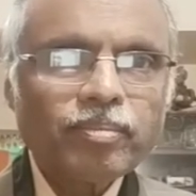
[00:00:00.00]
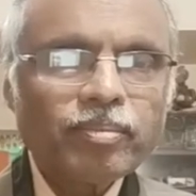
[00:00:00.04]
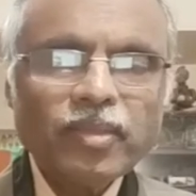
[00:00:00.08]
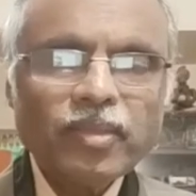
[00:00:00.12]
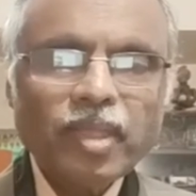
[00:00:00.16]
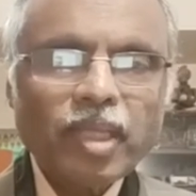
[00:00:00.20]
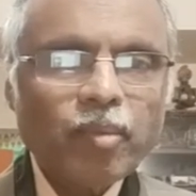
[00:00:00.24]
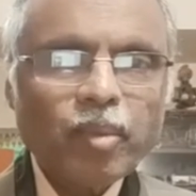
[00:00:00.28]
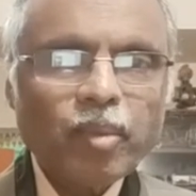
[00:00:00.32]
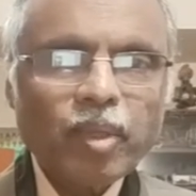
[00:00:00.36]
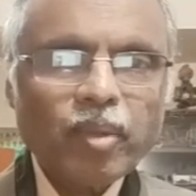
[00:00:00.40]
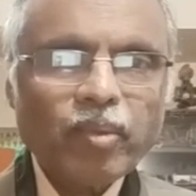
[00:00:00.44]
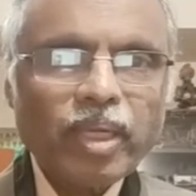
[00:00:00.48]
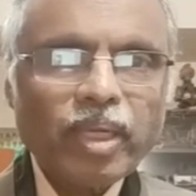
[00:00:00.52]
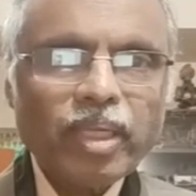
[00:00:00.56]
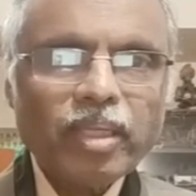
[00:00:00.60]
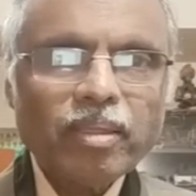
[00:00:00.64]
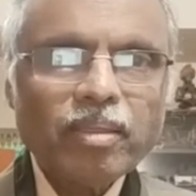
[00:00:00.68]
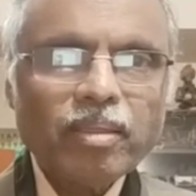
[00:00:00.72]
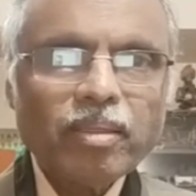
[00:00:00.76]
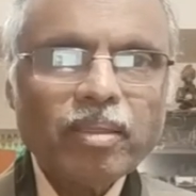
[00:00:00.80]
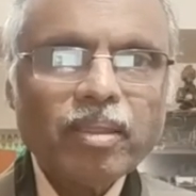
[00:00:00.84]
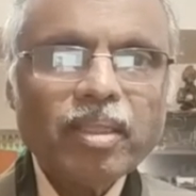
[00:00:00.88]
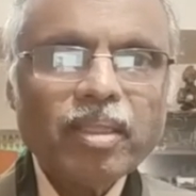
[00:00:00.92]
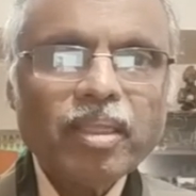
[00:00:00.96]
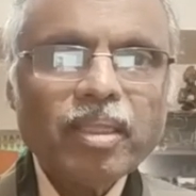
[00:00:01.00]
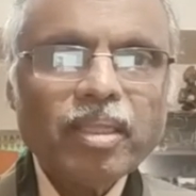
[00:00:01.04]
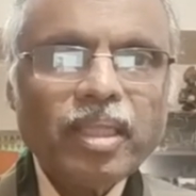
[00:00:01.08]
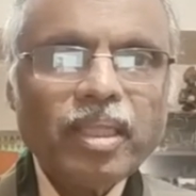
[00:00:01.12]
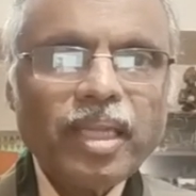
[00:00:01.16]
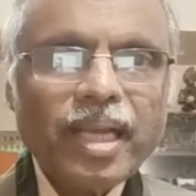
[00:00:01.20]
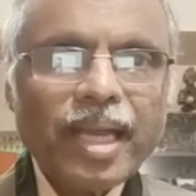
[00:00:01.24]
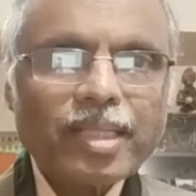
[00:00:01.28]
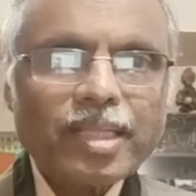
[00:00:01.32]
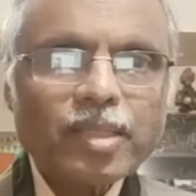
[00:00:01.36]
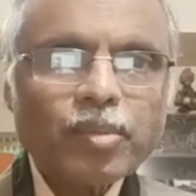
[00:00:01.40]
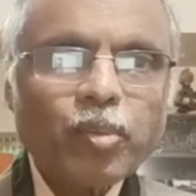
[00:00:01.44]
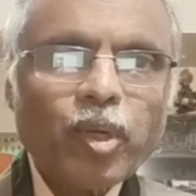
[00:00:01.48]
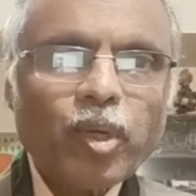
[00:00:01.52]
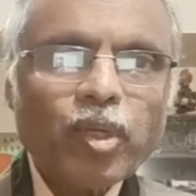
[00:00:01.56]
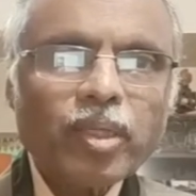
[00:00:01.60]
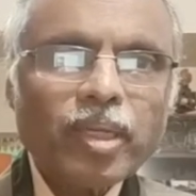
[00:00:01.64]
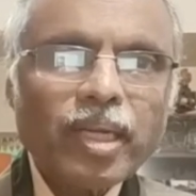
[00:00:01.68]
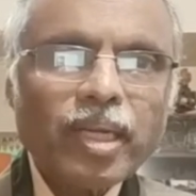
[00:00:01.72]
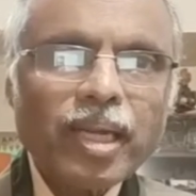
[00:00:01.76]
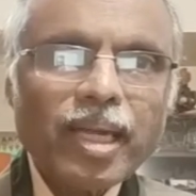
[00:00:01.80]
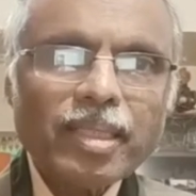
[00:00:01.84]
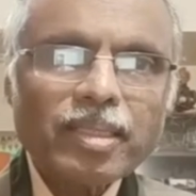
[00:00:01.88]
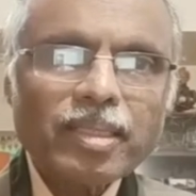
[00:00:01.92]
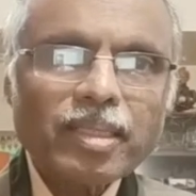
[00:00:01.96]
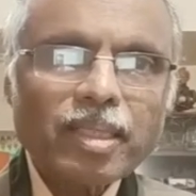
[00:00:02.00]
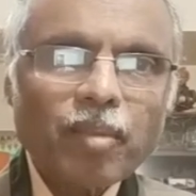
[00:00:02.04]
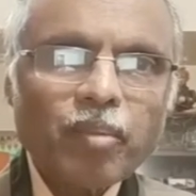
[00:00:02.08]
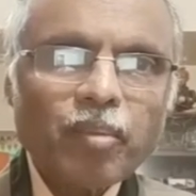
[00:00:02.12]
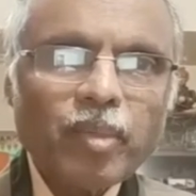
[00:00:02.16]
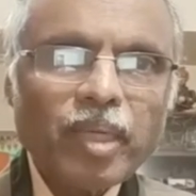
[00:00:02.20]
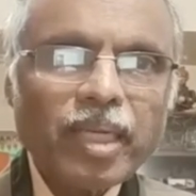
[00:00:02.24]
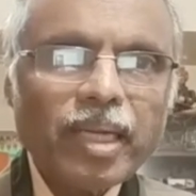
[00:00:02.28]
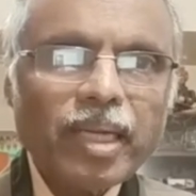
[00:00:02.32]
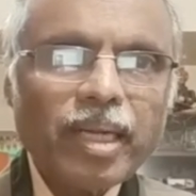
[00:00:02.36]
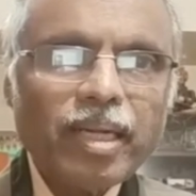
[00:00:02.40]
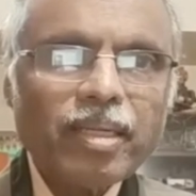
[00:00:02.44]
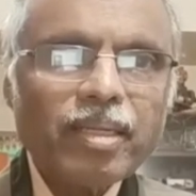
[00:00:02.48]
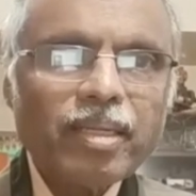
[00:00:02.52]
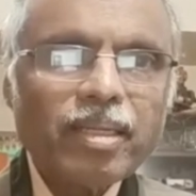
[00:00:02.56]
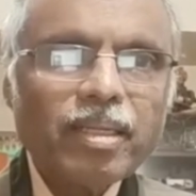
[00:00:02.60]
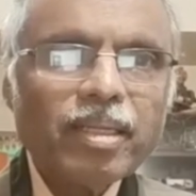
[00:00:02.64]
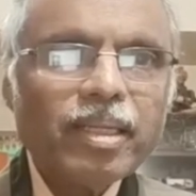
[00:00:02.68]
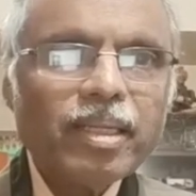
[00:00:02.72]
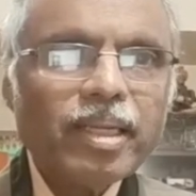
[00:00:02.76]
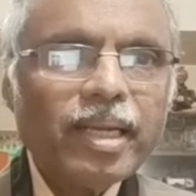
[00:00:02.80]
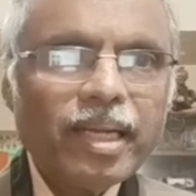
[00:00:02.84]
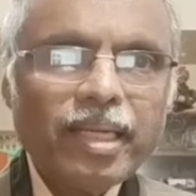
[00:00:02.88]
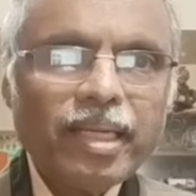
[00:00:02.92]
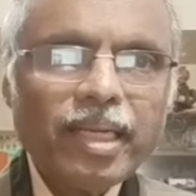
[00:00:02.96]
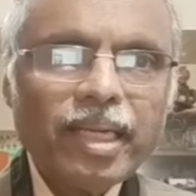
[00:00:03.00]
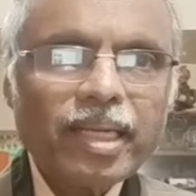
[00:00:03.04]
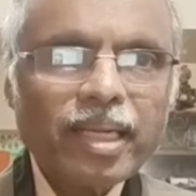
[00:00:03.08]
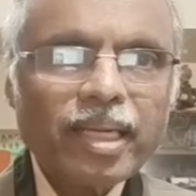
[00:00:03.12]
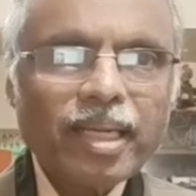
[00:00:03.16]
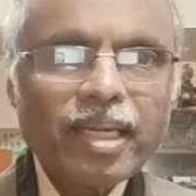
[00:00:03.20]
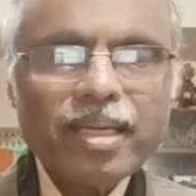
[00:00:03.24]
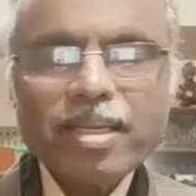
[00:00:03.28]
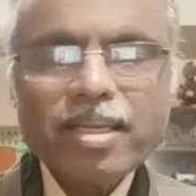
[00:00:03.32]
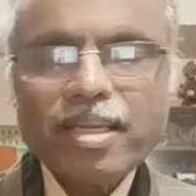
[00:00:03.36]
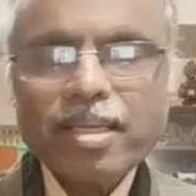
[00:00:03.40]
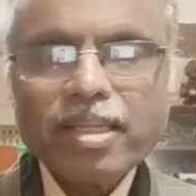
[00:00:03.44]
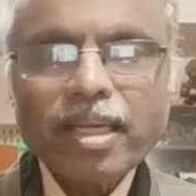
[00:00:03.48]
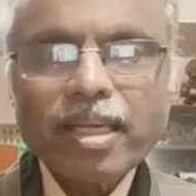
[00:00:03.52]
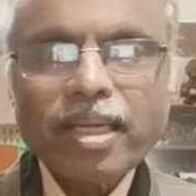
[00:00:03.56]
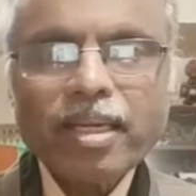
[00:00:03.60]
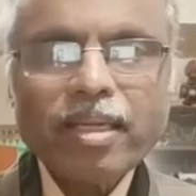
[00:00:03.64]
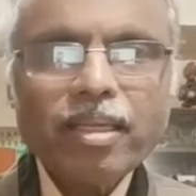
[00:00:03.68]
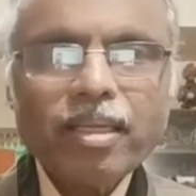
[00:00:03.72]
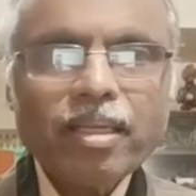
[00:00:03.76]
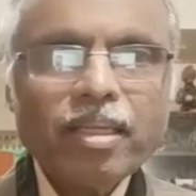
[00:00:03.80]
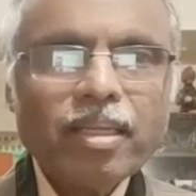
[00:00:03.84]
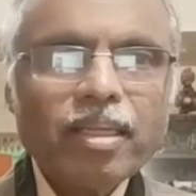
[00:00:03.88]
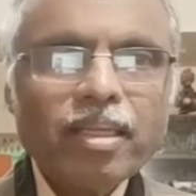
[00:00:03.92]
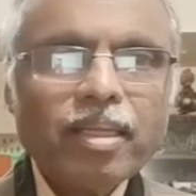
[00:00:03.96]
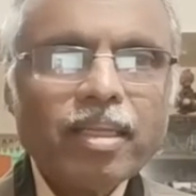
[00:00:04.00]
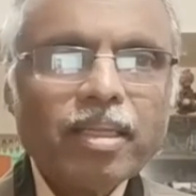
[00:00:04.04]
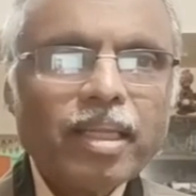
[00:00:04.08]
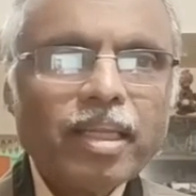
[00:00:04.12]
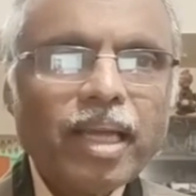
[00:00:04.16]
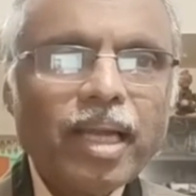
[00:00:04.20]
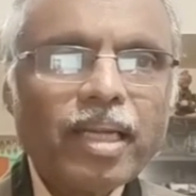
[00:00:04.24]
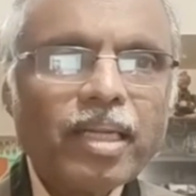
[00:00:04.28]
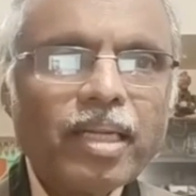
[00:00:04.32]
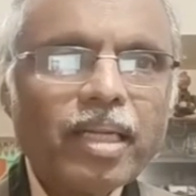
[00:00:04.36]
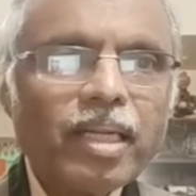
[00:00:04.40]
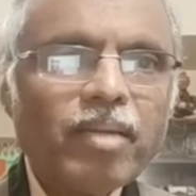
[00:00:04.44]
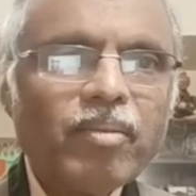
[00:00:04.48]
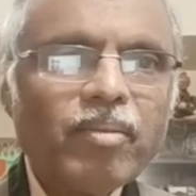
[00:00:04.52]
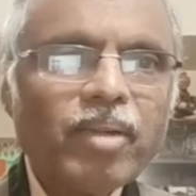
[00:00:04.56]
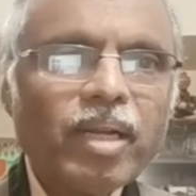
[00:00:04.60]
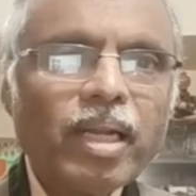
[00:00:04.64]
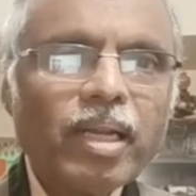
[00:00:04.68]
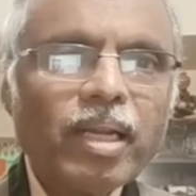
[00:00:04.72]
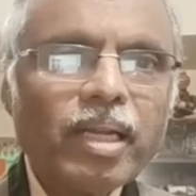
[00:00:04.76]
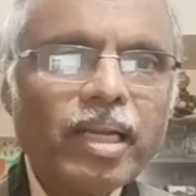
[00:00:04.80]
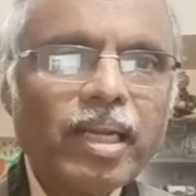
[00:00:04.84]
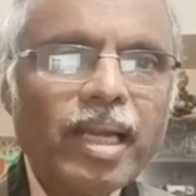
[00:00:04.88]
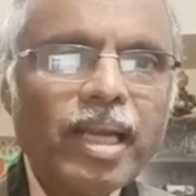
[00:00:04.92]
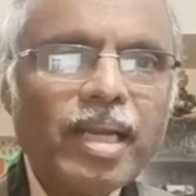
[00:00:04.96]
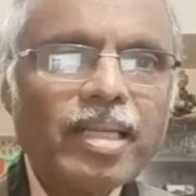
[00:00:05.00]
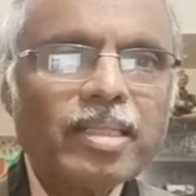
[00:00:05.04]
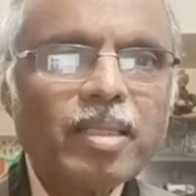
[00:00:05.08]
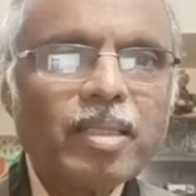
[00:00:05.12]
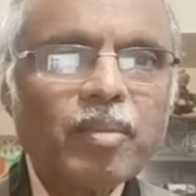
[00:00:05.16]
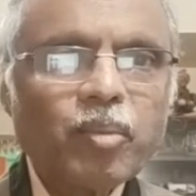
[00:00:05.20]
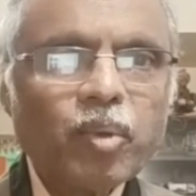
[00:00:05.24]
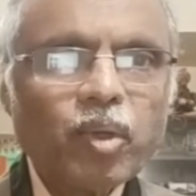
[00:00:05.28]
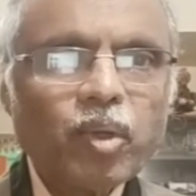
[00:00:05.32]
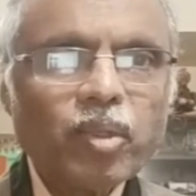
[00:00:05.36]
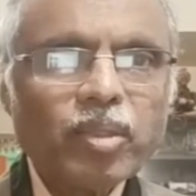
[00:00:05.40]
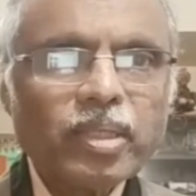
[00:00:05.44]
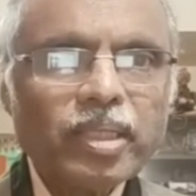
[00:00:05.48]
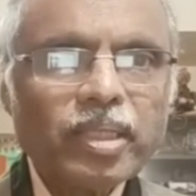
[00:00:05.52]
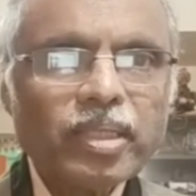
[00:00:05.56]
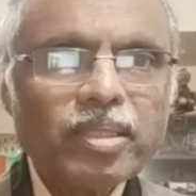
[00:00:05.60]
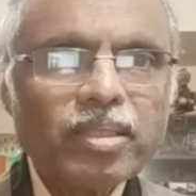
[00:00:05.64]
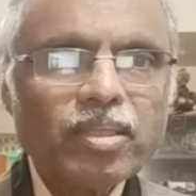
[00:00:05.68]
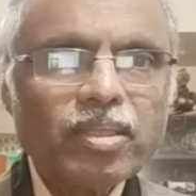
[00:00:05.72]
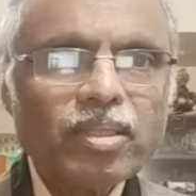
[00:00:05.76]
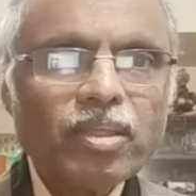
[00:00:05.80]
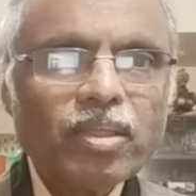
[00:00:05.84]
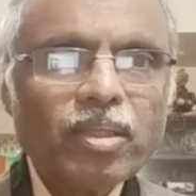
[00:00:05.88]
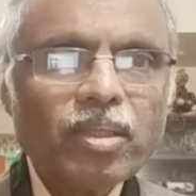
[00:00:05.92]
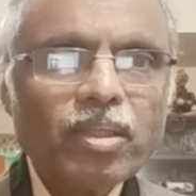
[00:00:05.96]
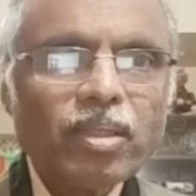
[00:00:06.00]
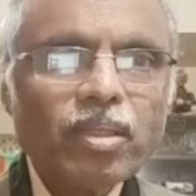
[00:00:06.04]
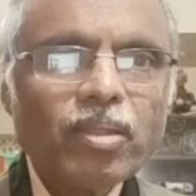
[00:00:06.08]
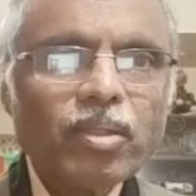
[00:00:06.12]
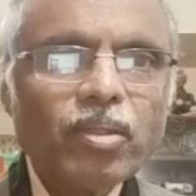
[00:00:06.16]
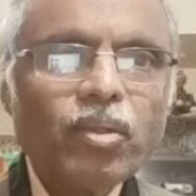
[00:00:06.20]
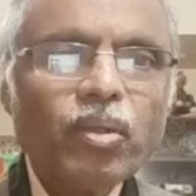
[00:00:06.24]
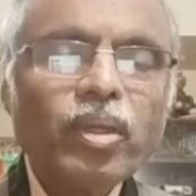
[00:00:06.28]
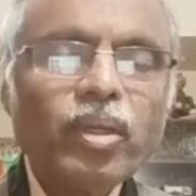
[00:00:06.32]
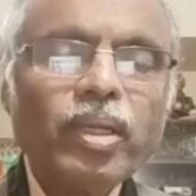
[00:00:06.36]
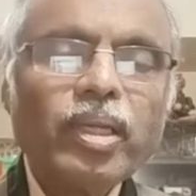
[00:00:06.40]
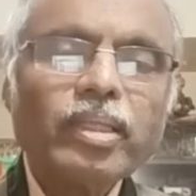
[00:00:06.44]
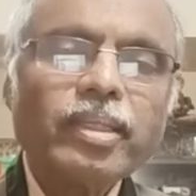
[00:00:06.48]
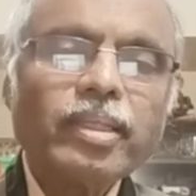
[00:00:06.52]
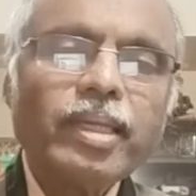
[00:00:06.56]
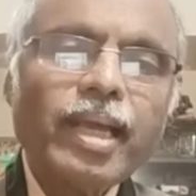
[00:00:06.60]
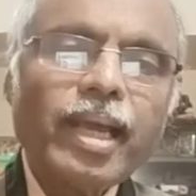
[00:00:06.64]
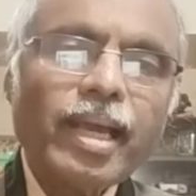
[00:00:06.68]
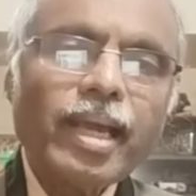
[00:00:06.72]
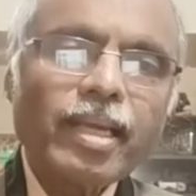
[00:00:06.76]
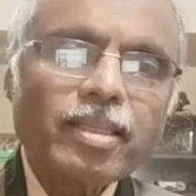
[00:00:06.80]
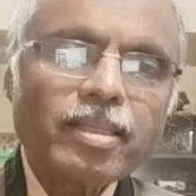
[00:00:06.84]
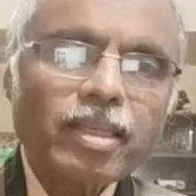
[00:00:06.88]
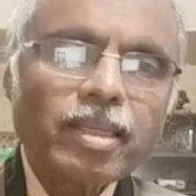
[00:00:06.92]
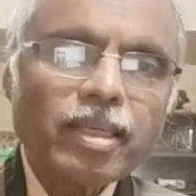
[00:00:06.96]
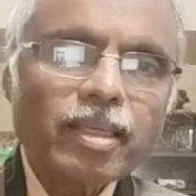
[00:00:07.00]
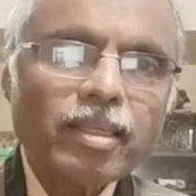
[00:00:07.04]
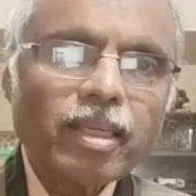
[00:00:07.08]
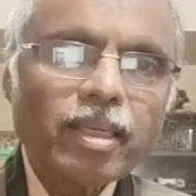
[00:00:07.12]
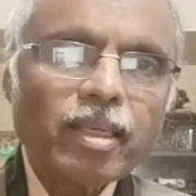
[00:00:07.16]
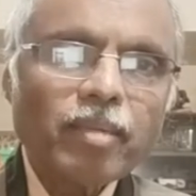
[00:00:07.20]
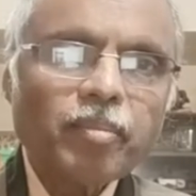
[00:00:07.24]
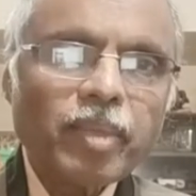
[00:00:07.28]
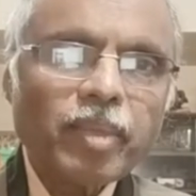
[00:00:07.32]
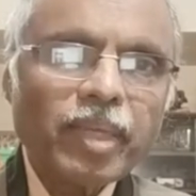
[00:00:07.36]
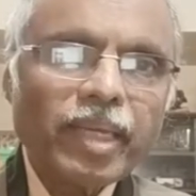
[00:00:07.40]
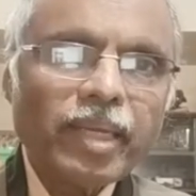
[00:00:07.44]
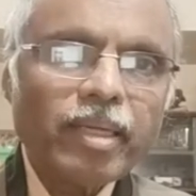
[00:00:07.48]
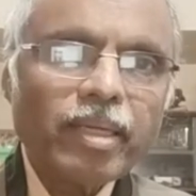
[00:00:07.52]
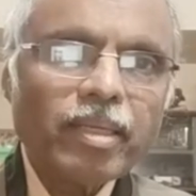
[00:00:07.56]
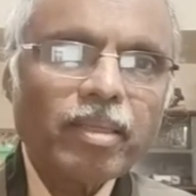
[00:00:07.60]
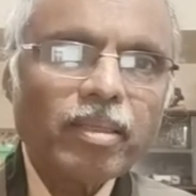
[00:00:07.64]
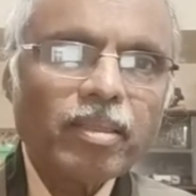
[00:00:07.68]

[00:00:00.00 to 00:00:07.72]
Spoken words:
Number 1. The exporter has submitted a declaration that he will realize the proceeds during the extended period.